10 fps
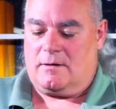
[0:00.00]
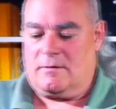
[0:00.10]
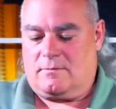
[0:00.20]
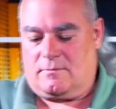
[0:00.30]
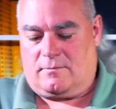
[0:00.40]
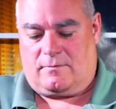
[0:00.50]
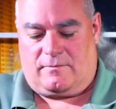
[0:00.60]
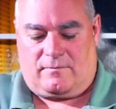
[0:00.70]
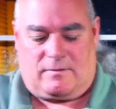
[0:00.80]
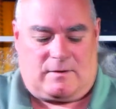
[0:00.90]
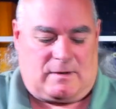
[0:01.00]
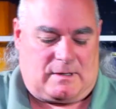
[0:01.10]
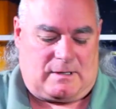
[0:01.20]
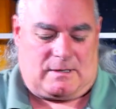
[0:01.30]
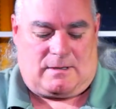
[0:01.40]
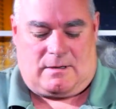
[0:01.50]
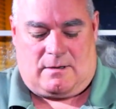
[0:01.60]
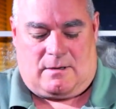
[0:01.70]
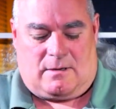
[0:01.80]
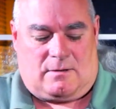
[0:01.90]
Oh, we,
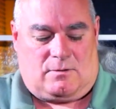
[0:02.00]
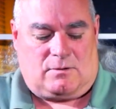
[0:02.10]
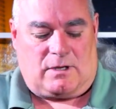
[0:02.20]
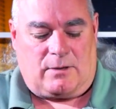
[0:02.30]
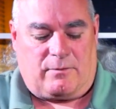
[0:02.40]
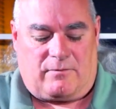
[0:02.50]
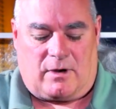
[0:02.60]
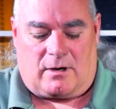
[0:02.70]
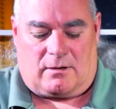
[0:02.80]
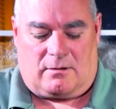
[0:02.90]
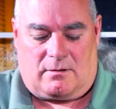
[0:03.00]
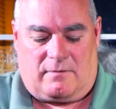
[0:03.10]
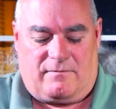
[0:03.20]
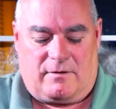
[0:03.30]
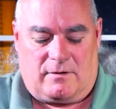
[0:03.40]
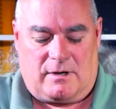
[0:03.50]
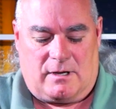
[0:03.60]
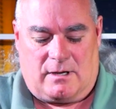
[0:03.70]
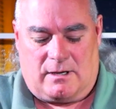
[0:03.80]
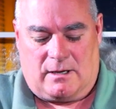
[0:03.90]
looks like we've got a, a
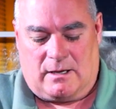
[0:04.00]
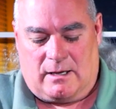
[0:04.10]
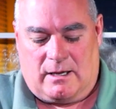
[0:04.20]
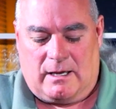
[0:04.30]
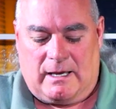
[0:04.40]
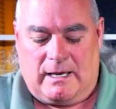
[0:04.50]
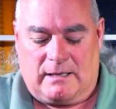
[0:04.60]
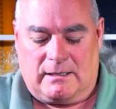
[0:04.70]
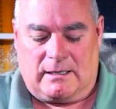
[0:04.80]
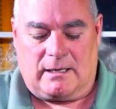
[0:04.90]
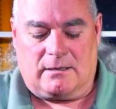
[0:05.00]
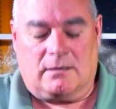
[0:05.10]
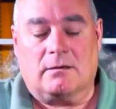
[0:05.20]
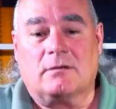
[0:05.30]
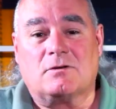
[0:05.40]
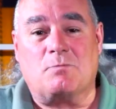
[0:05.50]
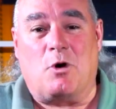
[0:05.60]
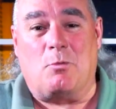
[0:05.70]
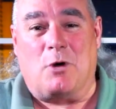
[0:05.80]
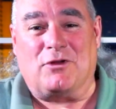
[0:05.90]
very handy dandy
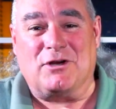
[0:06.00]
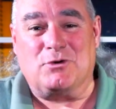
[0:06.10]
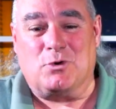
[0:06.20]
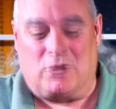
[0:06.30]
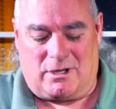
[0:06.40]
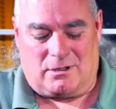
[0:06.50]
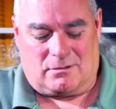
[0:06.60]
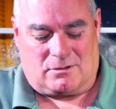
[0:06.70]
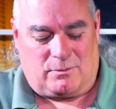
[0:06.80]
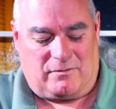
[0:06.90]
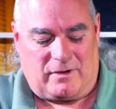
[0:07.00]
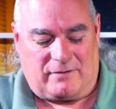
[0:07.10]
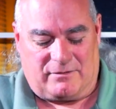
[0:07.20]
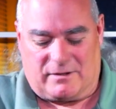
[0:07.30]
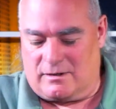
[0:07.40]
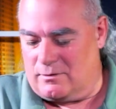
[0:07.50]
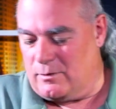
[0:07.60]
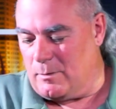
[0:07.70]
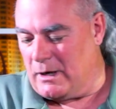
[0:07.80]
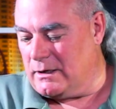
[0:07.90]
small multi-tool kit. So we've got everything that
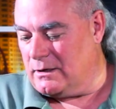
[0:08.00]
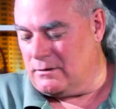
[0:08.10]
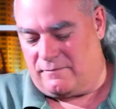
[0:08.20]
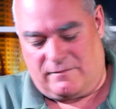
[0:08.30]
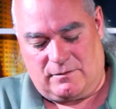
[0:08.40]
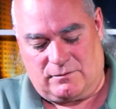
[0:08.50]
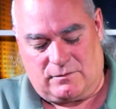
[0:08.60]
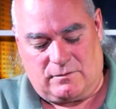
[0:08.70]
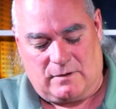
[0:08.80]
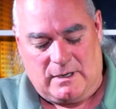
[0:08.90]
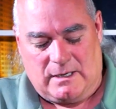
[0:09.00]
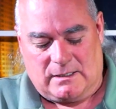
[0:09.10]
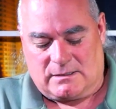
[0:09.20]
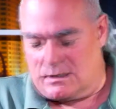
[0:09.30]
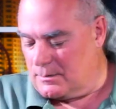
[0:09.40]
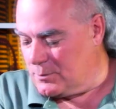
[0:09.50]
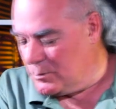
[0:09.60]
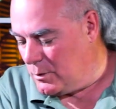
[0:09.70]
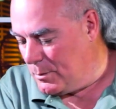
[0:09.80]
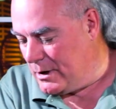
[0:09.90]
we might need in the field to set up
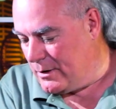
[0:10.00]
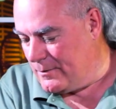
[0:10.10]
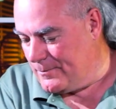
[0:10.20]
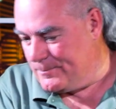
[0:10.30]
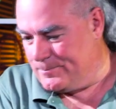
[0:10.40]
and repair.